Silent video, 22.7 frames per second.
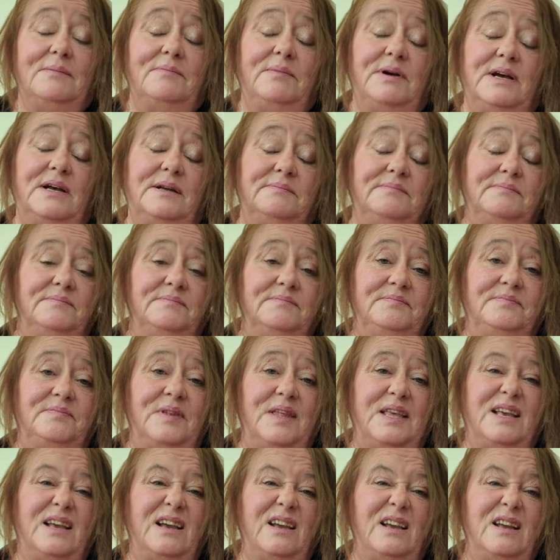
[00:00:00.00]
But,
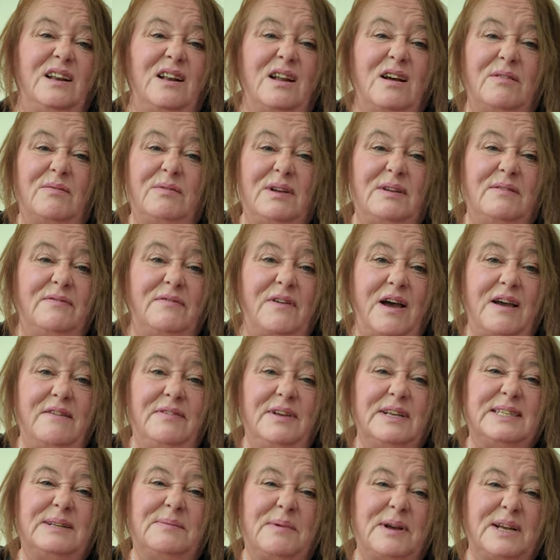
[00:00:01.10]
you know, in five
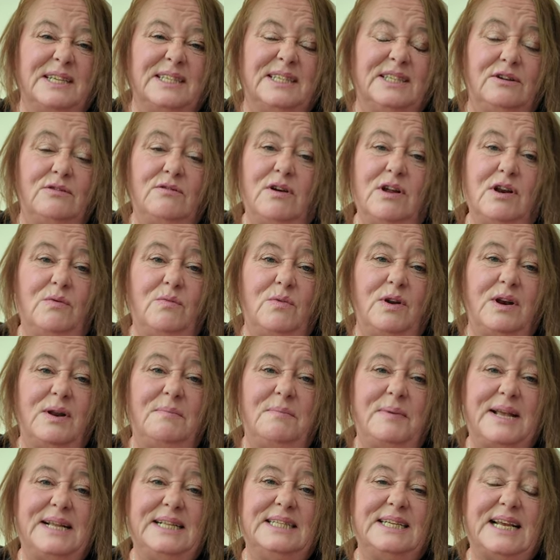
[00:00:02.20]
years, am I still going to want to
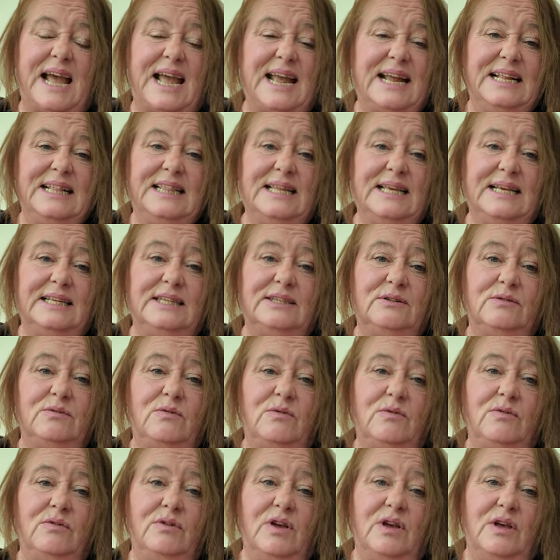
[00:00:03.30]
maintain this
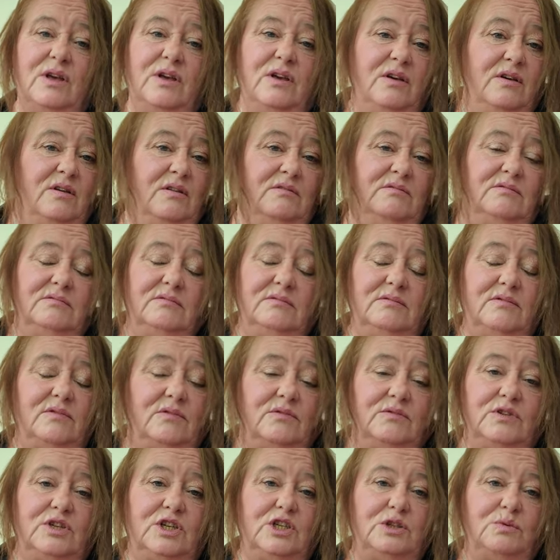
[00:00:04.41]
or
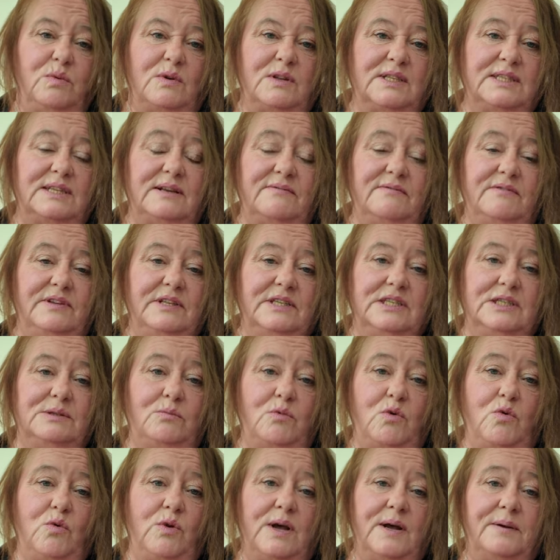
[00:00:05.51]
just want something
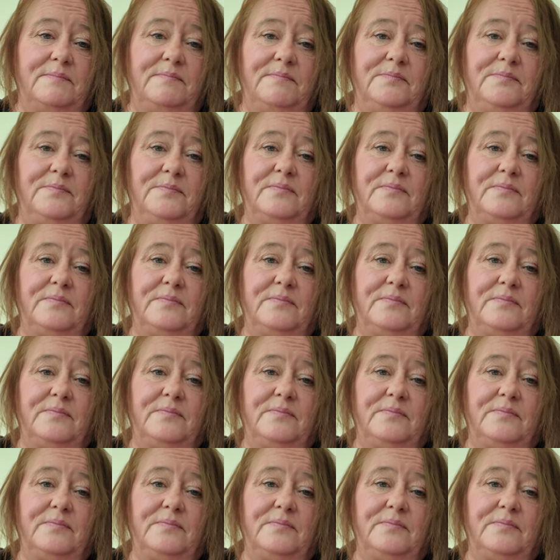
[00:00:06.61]
smaller?